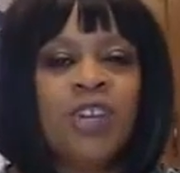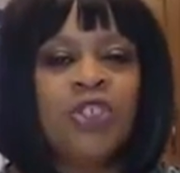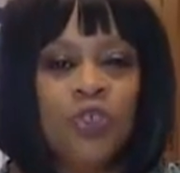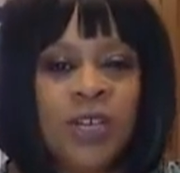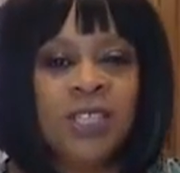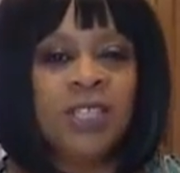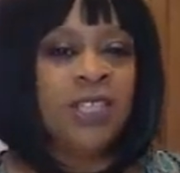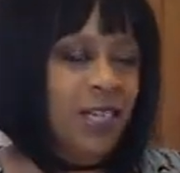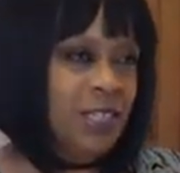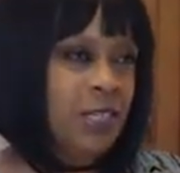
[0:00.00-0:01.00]
Treats.
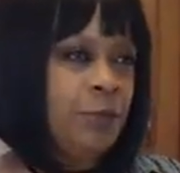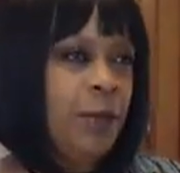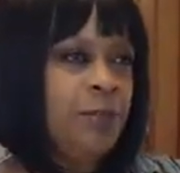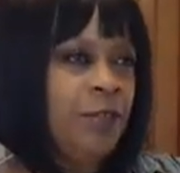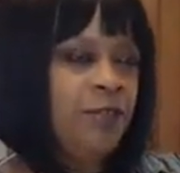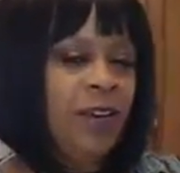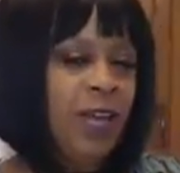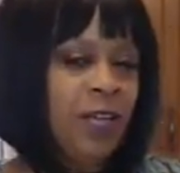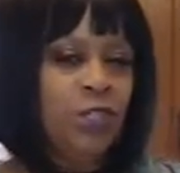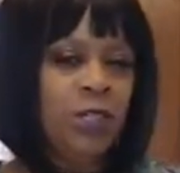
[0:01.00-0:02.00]
Yes, sometimes they feel
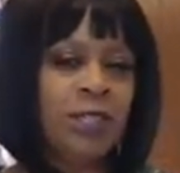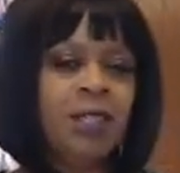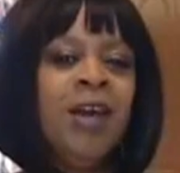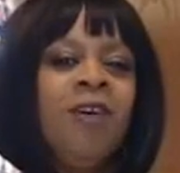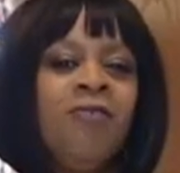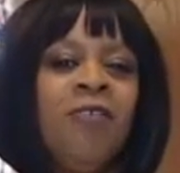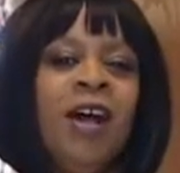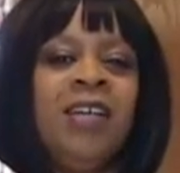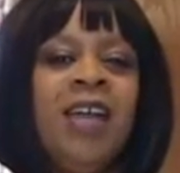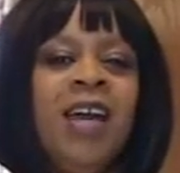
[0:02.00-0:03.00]
like cheats.
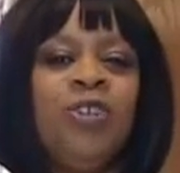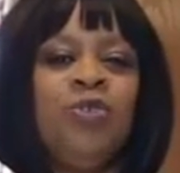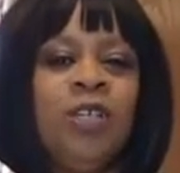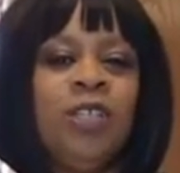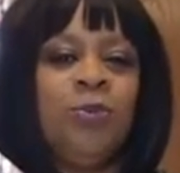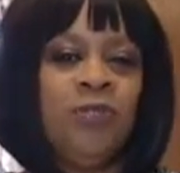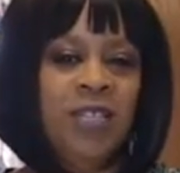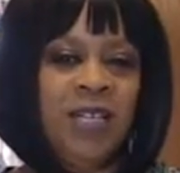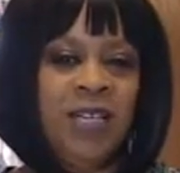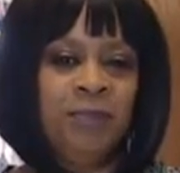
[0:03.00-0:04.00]
Friday Night Treats with
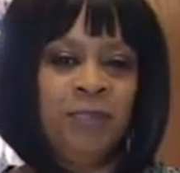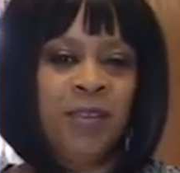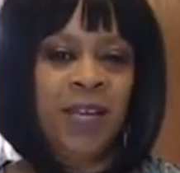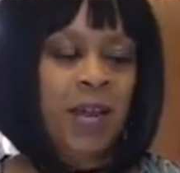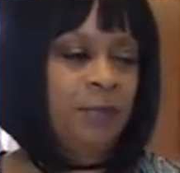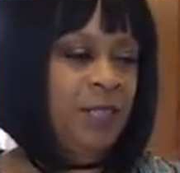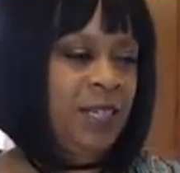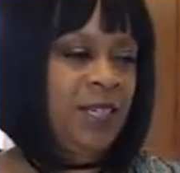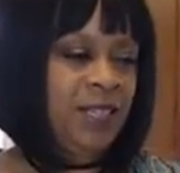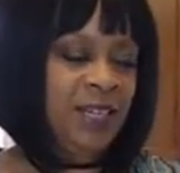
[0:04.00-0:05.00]
Tina, and I'm
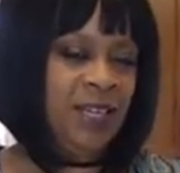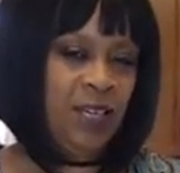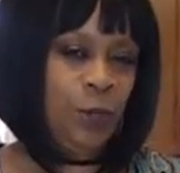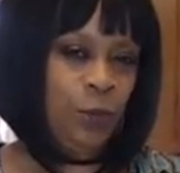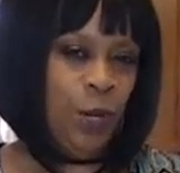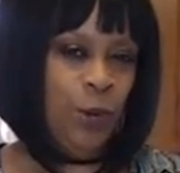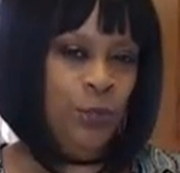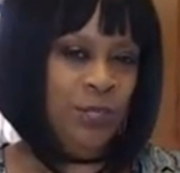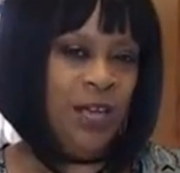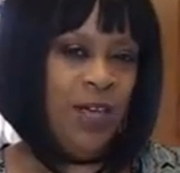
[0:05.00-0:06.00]
Tina, the Keto
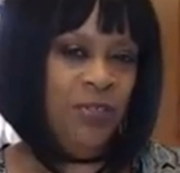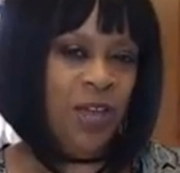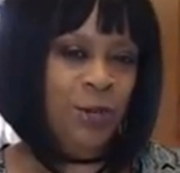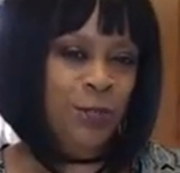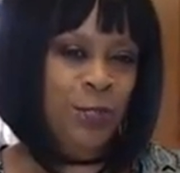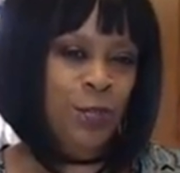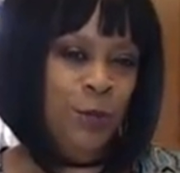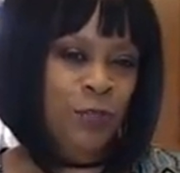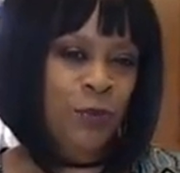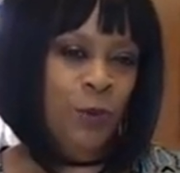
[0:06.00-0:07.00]
Coach. Thank you so
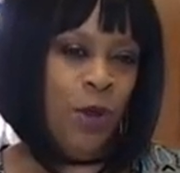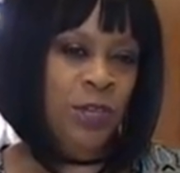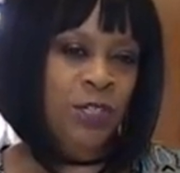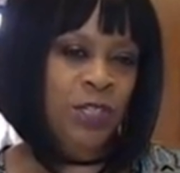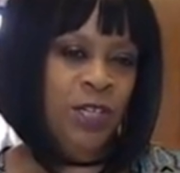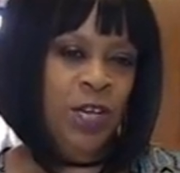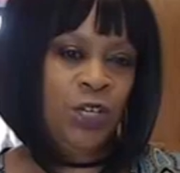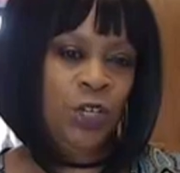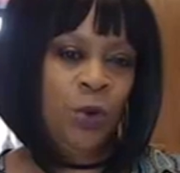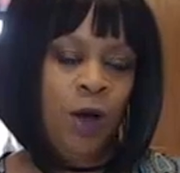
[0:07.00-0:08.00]
much for watching,
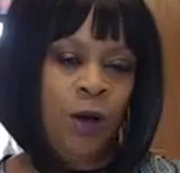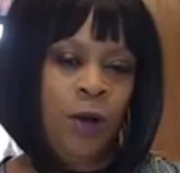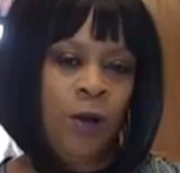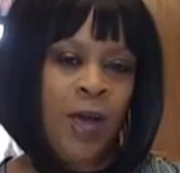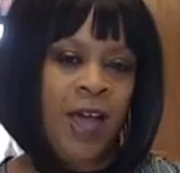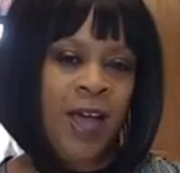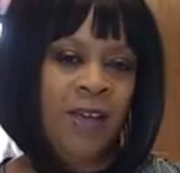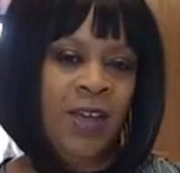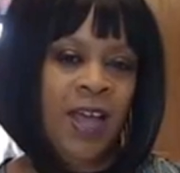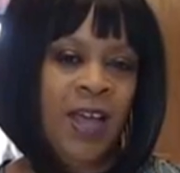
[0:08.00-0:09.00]
and you all
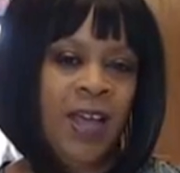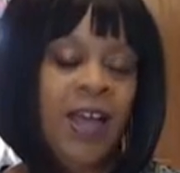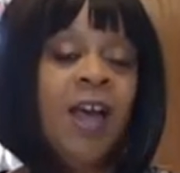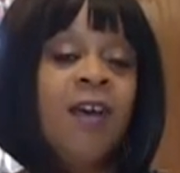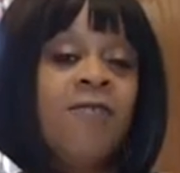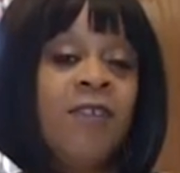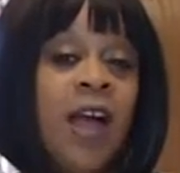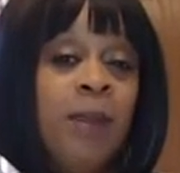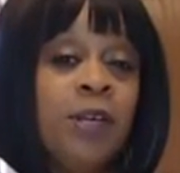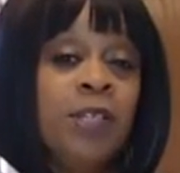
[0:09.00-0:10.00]
have a
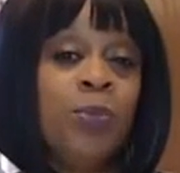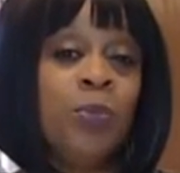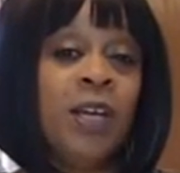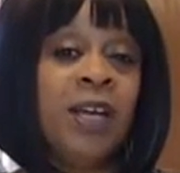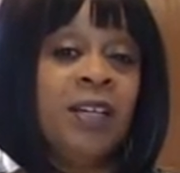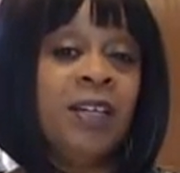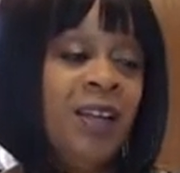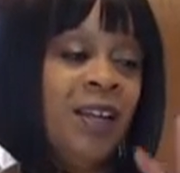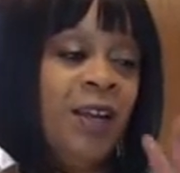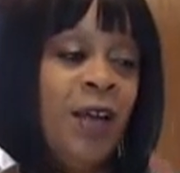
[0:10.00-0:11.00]
fabulous weekend.
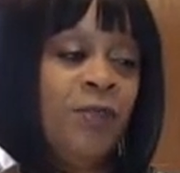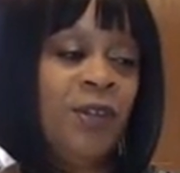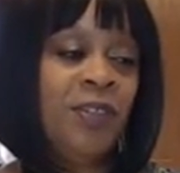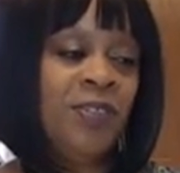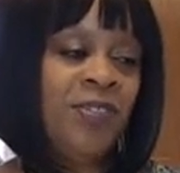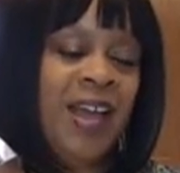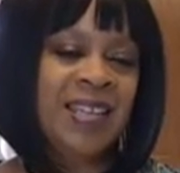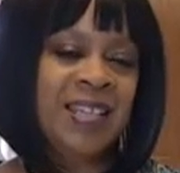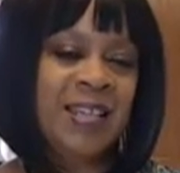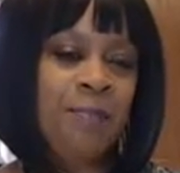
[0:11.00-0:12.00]
Love you.
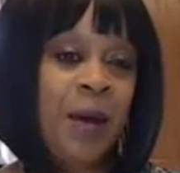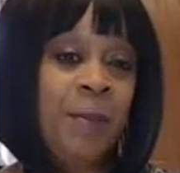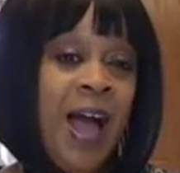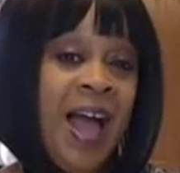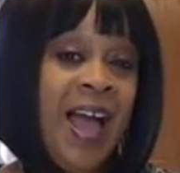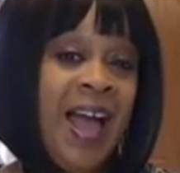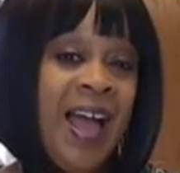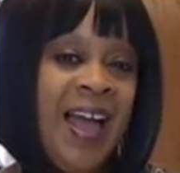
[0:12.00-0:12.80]
Thanks. Bye-bye.